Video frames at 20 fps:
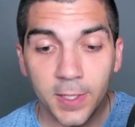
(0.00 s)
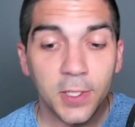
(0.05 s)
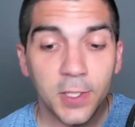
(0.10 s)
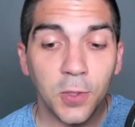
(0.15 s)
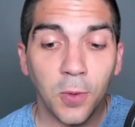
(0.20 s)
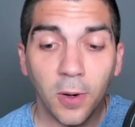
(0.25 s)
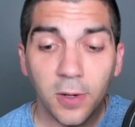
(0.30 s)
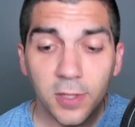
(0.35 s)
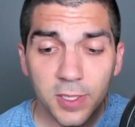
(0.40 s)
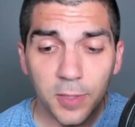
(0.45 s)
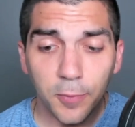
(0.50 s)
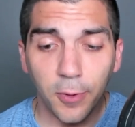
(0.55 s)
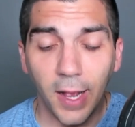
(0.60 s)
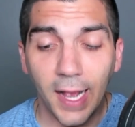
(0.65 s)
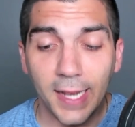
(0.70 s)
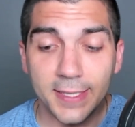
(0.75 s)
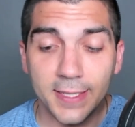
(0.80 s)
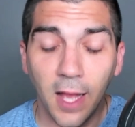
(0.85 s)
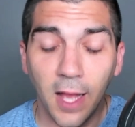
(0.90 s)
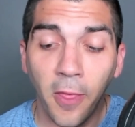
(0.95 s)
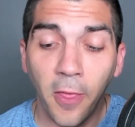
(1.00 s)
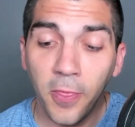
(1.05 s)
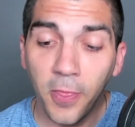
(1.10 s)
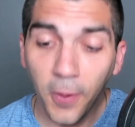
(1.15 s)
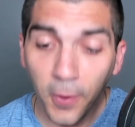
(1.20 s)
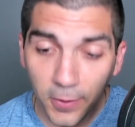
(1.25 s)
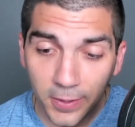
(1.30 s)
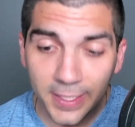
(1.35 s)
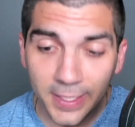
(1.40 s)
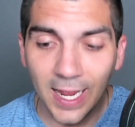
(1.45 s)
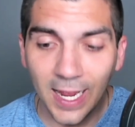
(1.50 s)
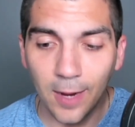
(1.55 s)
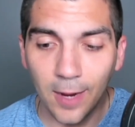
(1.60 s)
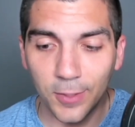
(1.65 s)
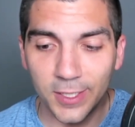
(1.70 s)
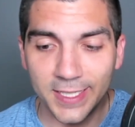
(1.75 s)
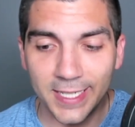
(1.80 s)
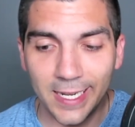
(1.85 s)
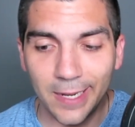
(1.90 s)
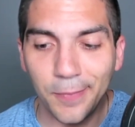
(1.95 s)
To our surprise, a third camera
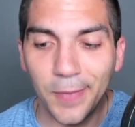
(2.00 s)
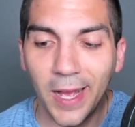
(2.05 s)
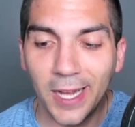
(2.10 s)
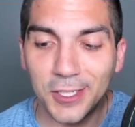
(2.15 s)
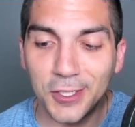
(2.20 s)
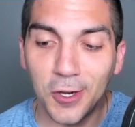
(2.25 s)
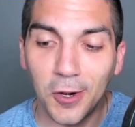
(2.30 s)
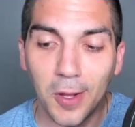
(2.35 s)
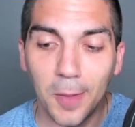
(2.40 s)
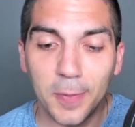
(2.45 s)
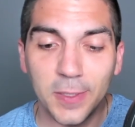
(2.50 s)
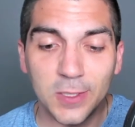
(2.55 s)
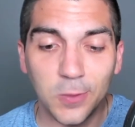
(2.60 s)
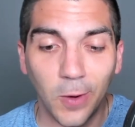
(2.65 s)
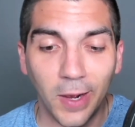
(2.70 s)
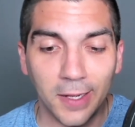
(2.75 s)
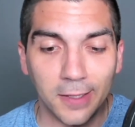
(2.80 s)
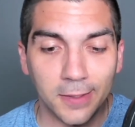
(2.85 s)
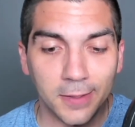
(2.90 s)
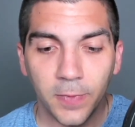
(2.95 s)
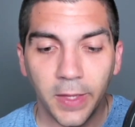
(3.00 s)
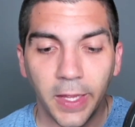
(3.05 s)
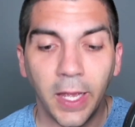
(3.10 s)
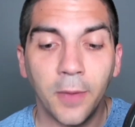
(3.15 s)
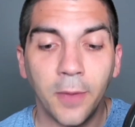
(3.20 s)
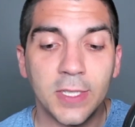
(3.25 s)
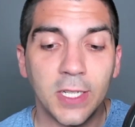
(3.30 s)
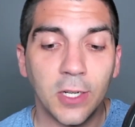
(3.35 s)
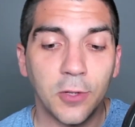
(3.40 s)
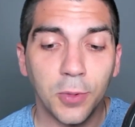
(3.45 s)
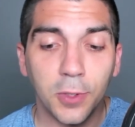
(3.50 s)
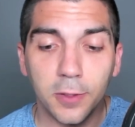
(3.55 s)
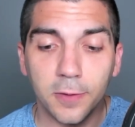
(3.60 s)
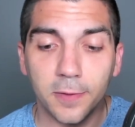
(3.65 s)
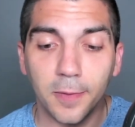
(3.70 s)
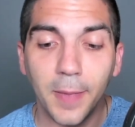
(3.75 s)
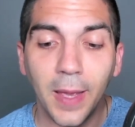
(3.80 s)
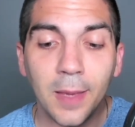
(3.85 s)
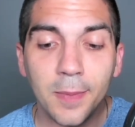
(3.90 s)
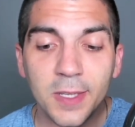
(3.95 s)
team had shown up as well. It was a crew
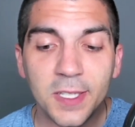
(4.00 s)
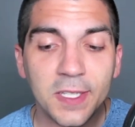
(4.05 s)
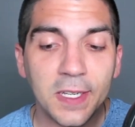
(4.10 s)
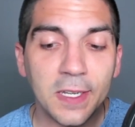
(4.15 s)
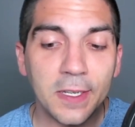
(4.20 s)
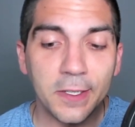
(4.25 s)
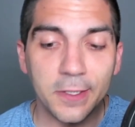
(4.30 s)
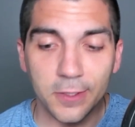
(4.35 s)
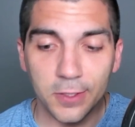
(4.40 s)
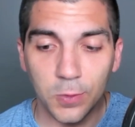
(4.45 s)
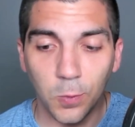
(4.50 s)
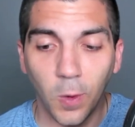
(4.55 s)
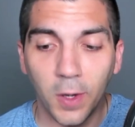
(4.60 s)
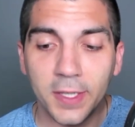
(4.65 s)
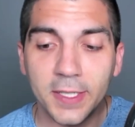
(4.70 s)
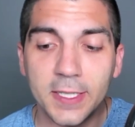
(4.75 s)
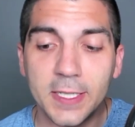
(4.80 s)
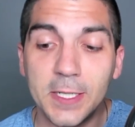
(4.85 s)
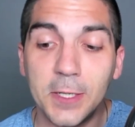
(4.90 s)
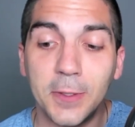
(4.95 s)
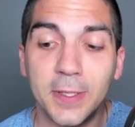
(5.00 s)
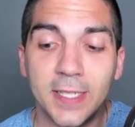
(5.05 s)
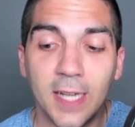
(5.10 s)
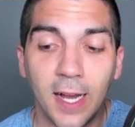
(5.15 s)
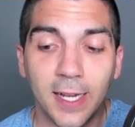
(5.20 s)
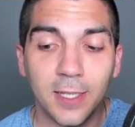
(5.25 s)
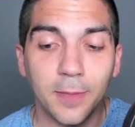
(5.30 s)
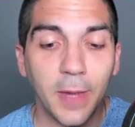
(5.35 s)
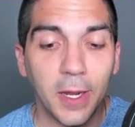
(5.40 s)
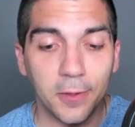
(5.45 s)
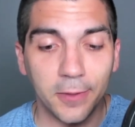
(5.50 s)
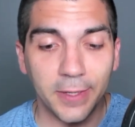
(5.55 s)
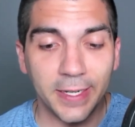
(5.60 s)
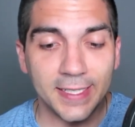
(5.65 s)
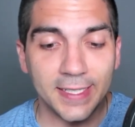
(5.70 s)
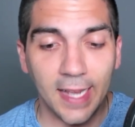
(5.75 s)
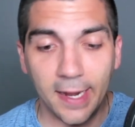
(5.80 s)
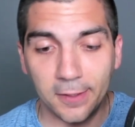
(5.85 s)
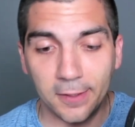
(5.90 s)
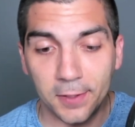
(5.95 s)
from ABC News wanting to do a documentary
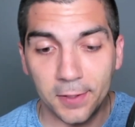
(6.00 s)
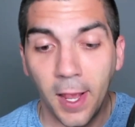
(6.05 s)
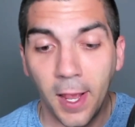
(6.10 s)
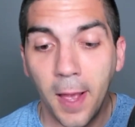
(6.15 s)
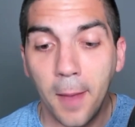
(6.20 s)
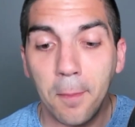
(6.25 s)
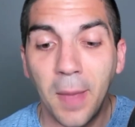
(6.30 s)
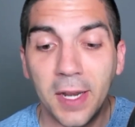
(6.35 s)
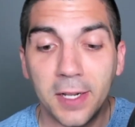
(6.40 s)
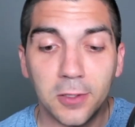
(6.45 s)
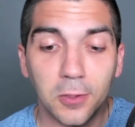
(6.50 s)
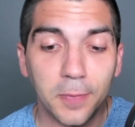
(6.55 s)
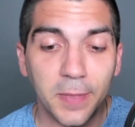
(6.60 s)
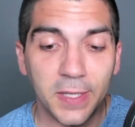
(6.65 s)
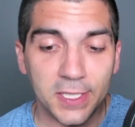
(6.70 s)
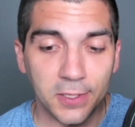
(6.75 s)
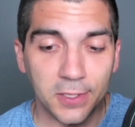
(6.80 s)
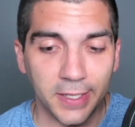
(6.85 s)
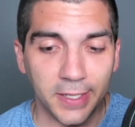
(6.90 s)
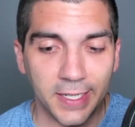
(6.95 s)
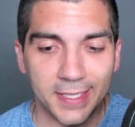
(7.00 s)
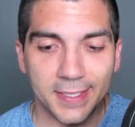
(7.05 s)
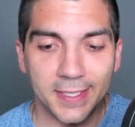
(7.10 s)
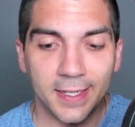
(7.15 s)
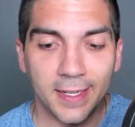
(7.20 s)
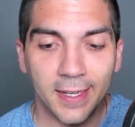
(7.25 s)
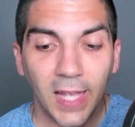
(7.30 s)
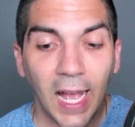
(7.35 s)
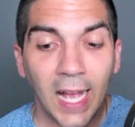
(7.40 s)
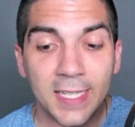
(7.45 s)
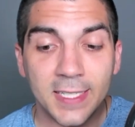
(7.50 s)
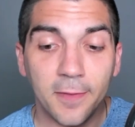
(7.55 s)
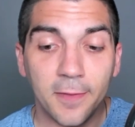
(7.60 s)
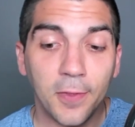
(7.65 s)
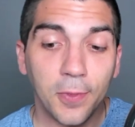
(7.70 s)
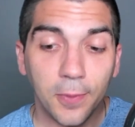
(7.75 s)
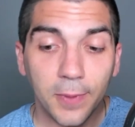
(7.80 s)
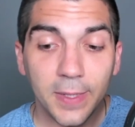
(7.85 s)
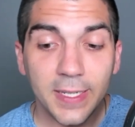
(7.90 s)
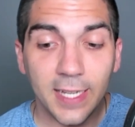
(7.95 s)
entitled Medical Mysteries. As
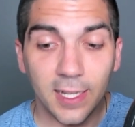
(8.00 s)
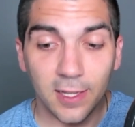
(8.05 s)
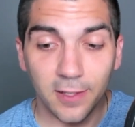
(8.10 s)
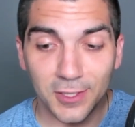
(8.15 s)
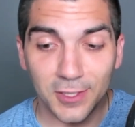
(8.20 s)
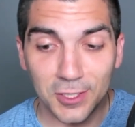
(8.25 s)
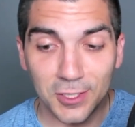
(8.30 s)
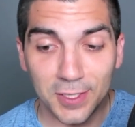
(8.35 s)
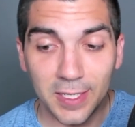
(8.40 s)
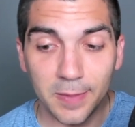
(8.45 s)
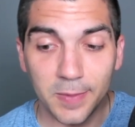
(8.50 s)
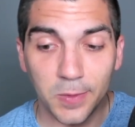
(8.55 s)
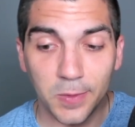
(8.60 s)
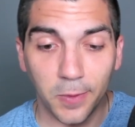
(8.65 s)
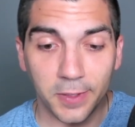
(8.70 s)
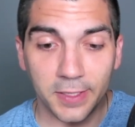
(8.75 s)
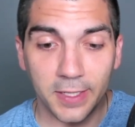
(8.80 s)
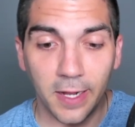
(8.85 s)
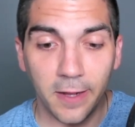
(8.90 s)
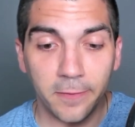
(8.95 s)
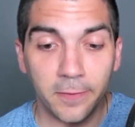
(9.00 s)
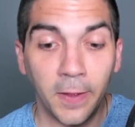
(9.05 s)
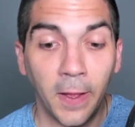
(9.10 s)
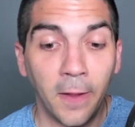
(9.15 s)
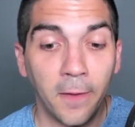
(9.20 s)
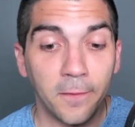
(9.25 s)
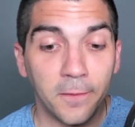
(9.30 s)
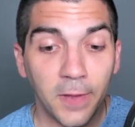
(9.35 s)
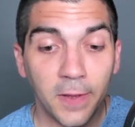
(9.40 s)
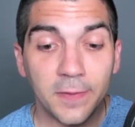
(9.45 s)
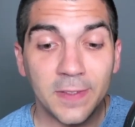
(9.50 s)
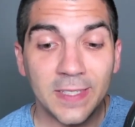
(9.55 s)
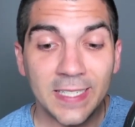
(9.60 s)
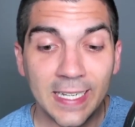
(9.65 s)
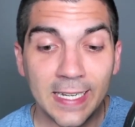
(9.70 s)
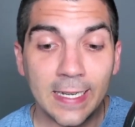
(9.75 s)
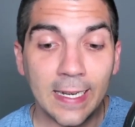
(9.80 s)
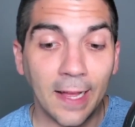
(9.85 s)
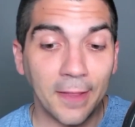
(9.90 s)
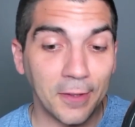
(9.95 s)
if 3 television teams weren't enough,
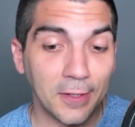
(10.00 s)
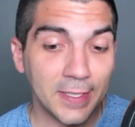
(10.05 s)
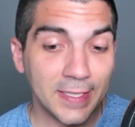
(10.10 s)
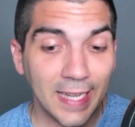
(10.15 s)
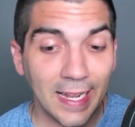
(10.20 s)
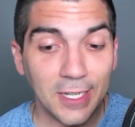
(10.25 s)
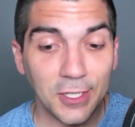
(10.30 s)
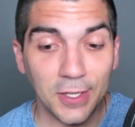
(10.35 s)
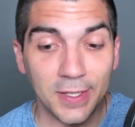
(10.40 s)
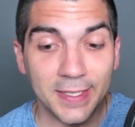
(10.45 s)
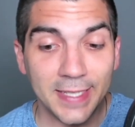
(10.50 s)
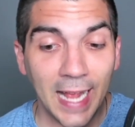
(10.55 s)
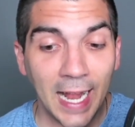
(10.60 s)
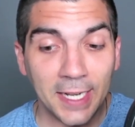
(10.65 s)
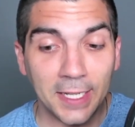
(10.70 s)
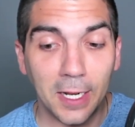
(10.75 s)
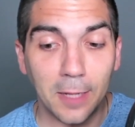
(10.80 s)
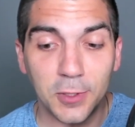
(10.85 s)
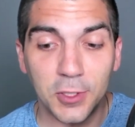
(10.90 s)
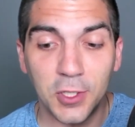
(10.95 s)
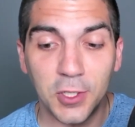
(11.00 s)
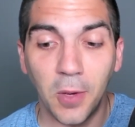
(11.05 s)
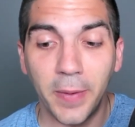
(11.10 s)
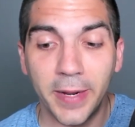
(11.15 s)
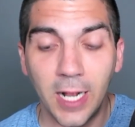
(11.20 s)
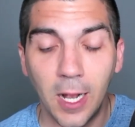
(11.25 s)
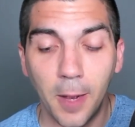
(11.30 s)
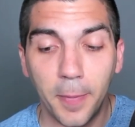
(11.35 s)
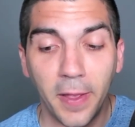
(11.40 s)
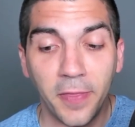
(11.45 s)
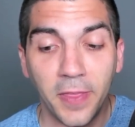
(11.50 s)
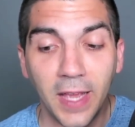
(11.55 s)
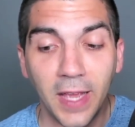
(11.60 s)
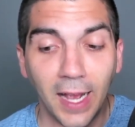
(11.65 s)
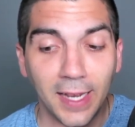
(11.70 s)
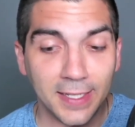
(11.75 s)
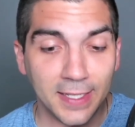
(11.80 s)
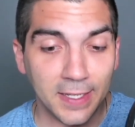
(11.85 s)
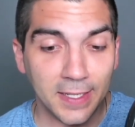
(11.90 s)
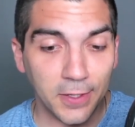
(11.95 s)
15 other stations ended up showing up at the
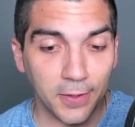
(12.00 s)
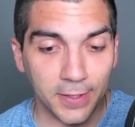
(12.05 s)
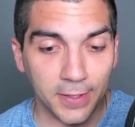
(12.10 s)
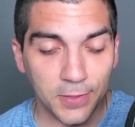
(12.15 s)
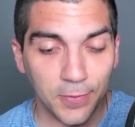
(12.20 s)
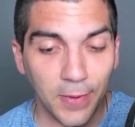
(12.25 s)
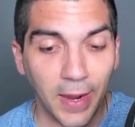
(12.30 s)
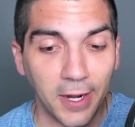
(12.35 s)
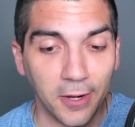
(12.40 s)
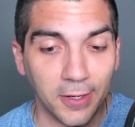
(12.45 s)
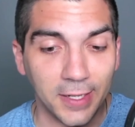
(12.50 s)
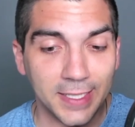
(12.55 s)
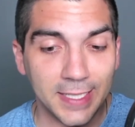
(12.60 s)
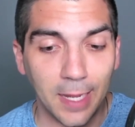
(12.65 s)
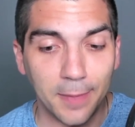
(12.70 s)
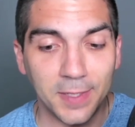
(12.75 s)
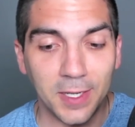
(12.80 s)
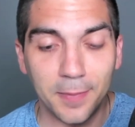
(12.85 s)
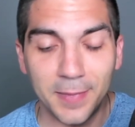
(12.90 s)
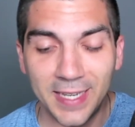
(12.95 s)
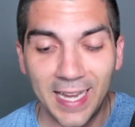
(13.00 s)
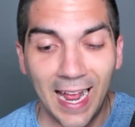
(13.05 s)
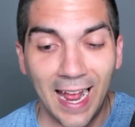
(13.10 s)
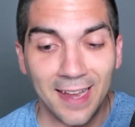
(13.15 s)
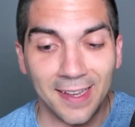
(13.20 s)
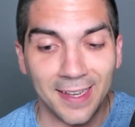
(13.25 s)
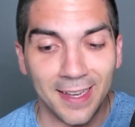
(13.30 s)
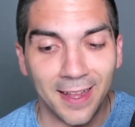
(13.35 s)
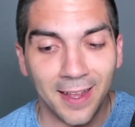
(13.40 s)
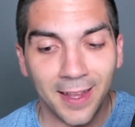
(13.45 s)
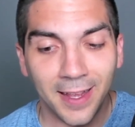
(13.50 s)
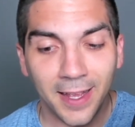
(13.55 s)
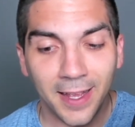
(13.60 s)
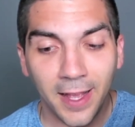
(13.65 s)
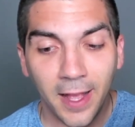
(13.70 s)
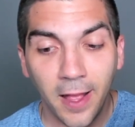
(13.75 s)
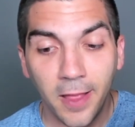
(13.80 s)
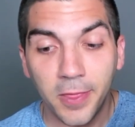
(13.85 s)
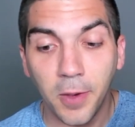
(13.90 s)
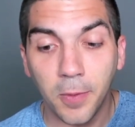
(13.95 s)
ice endurance record attempt in Manhattan.
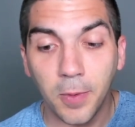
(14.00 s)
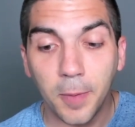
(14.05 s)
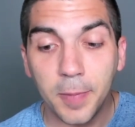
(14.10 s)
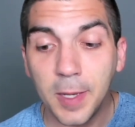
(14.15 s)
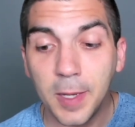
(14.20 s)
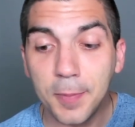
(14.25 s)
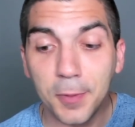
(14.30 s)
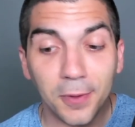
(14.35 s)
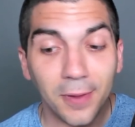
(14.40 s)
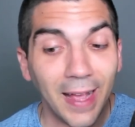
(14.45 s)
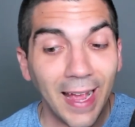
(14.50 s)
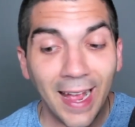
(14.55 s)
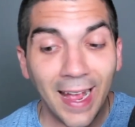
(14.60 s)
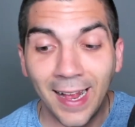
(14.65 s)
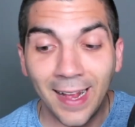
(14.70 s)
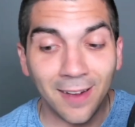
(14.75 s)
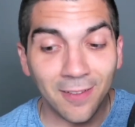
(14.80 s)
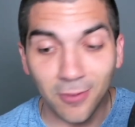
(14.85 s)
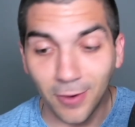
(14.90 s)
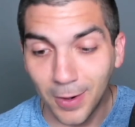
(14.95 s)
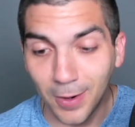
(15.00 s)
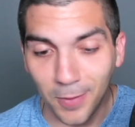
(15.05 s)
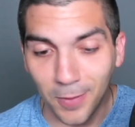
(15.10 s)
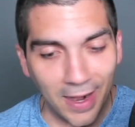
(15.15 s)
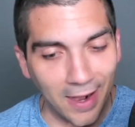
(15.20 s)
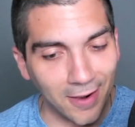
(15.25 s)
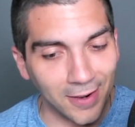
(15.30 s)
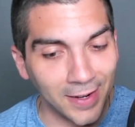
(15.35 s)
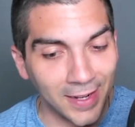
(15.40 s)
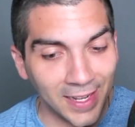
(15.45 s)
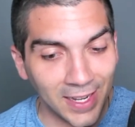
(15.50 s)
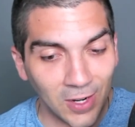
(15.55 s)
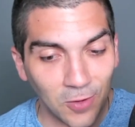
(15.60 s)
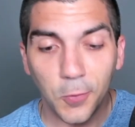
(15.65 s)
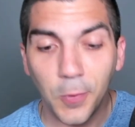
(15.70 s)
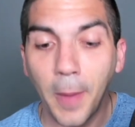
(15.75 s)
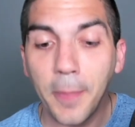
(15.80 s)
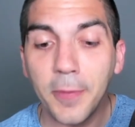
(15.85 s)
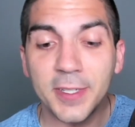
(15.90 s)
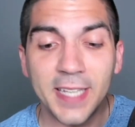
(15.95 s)
There were people everywhere.
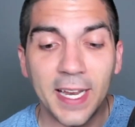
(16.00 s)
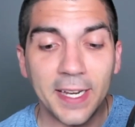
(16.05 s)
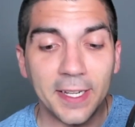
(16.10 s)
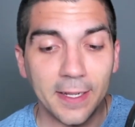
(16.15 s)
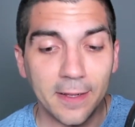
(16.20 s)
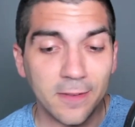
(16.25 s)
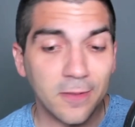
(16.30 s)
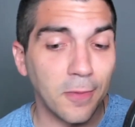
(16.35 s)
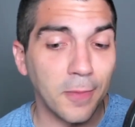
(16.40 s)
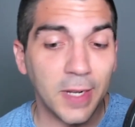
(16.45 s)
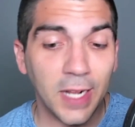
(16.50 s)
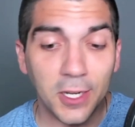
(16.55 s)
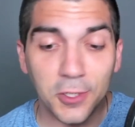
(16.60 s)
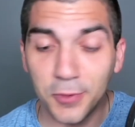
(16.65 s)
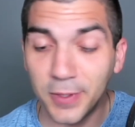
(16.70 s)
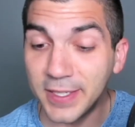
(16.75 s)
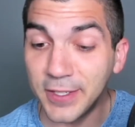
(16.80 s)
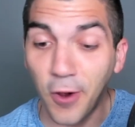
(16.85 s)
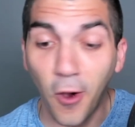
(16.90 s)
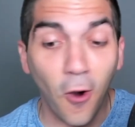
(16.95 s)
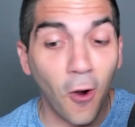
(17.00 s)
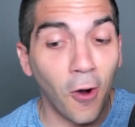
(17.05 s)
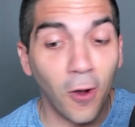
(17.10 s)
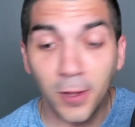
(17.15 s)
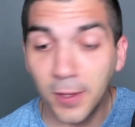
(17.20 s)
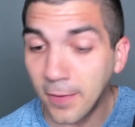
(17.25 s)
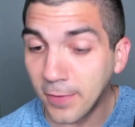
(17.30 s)
Representatives from countries all